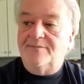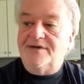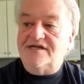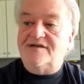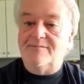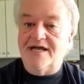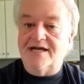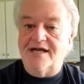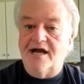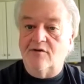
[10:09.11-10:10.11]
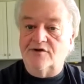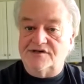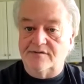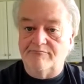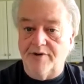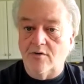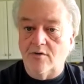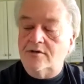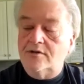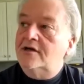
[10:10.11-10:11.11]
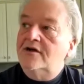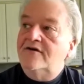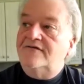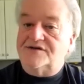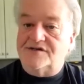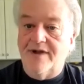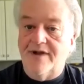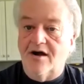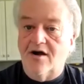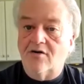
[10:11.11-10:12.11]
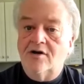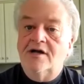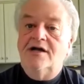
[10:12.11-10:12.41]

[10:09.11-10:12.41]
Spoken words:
piece of meat in there with some bone for some marrow,